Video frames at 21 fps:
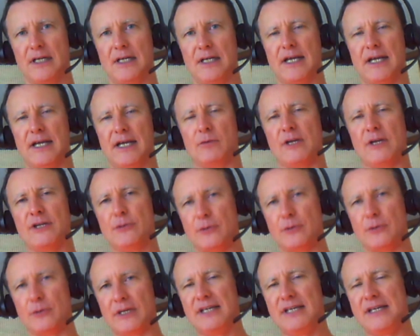And when
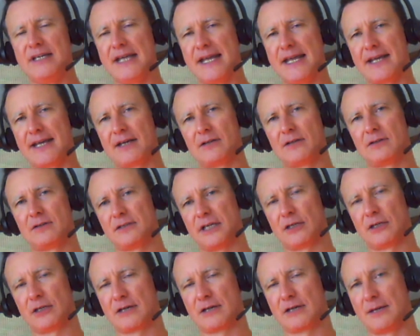you inhale,
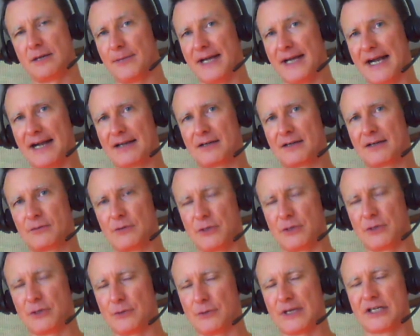it'll come back. When
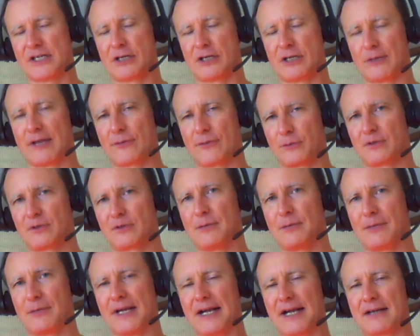you exhale, rather, it'll
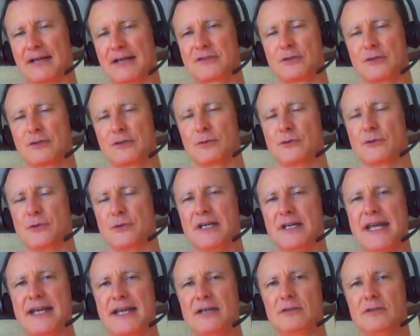come back. So to
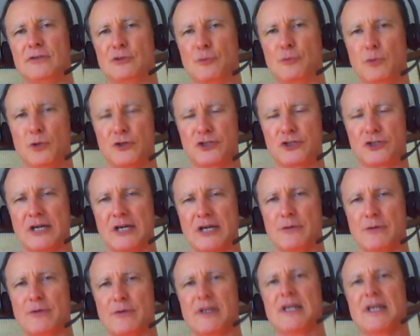inhale, you push
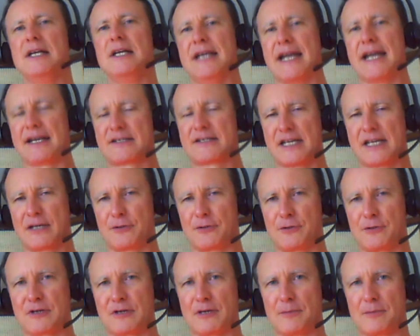out. Exhale,
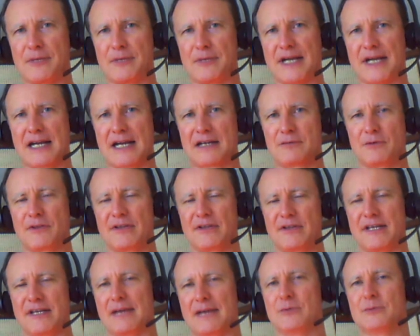you come back with
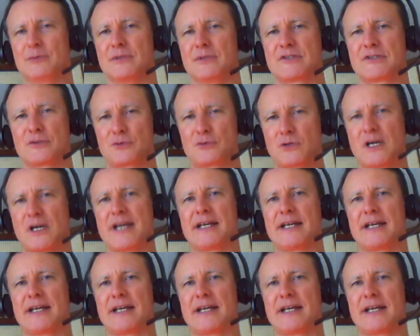the abdomen. So try